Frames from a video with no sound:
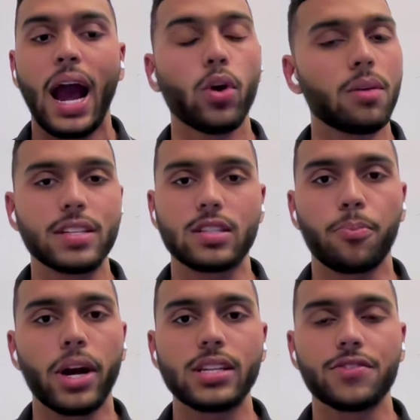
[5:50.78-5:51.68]
I wouldn't be
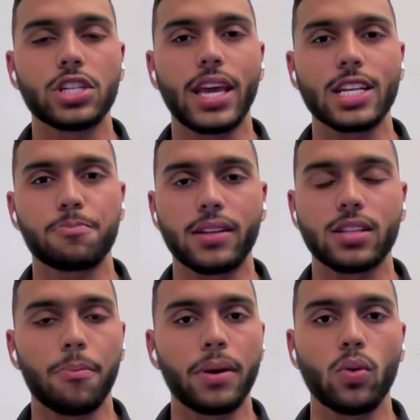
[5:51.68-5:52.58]
surprised if she gets
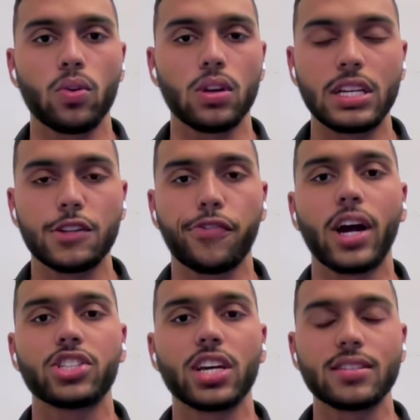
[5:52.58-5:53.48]
picked up in these
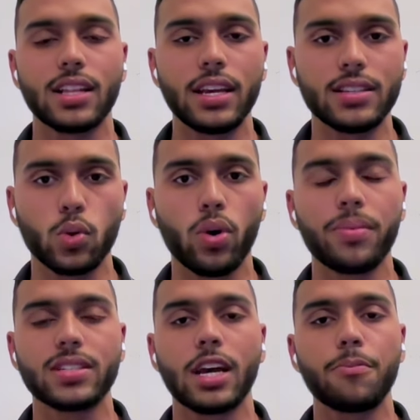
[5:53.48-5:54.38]
franchise leagues, the
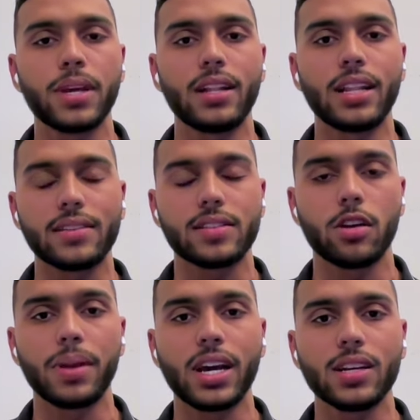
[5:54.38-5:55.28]
women's IPL next
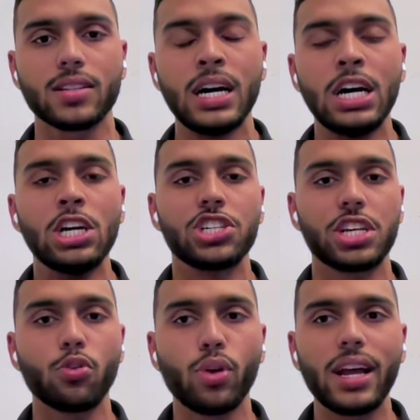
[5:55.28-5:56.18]
year, because
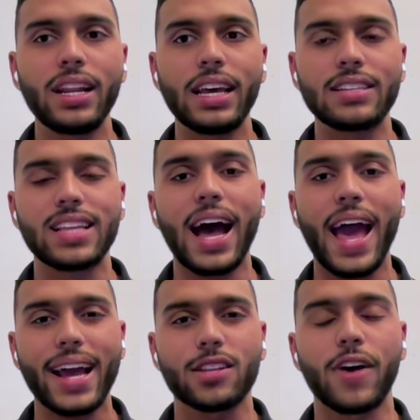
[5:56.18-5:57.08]
she really is that
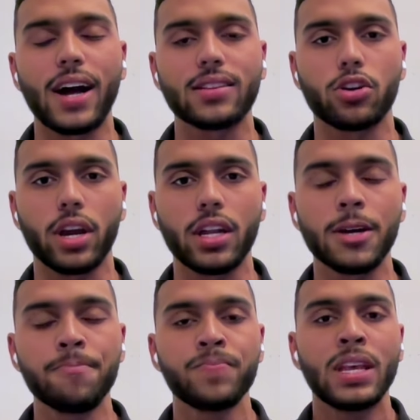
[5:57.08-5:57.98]
X factor
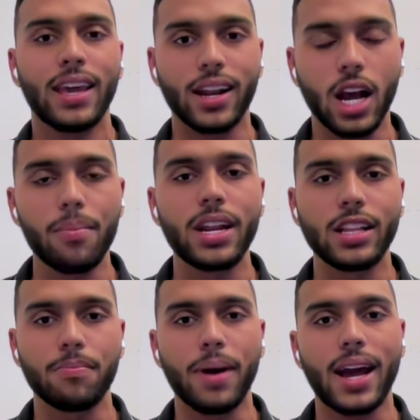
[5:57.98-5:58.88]
cricketer. Can come in
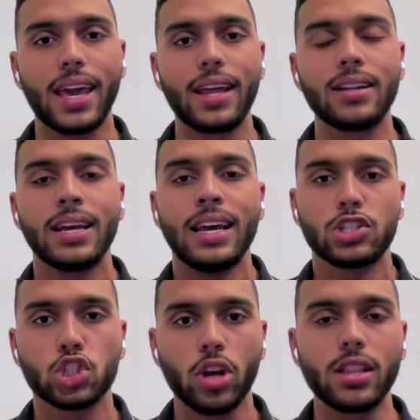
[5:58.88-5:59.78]
at the back end,
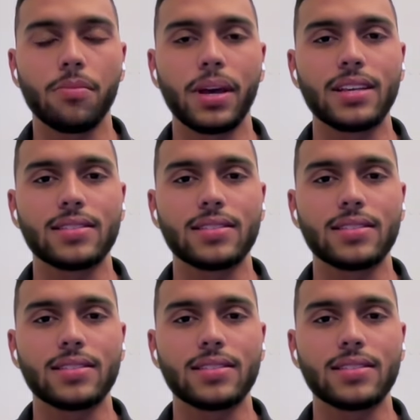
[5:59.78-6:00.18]
strike the big